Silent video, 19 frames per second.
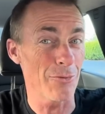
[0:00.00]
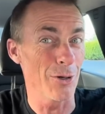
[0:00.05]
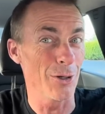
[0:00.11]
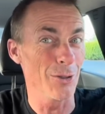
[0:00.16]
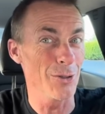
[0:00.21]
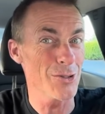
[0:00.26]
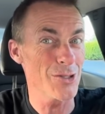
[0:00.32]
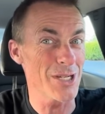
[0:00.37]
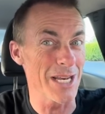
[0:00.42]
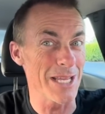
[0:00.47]
a
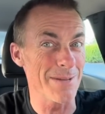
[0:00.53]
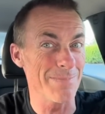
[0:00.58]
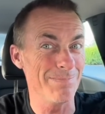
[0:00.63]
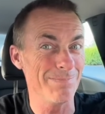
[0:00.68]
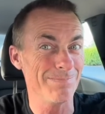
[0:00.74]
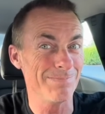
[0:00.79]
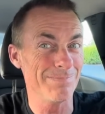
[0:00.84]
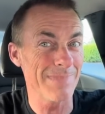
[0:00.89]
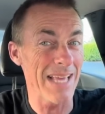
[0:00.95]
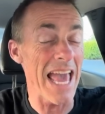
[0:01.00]
little sleep
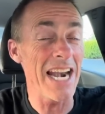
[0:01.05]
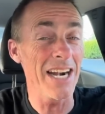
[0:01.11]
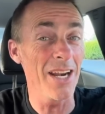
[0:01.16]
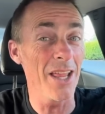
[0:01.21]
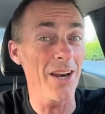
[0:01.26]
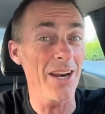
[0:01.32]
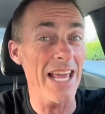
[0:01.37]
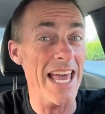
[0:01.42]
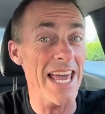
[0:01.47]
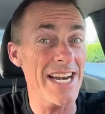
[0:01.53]
and a
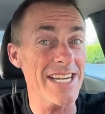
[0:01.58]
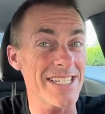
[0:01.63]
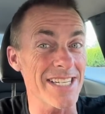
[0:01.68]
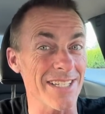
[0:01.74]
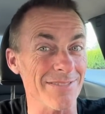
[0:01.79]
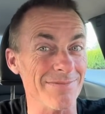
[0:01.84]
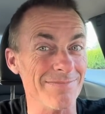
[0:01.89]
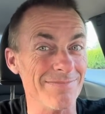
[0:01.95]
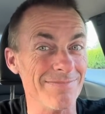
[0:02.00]
little editing.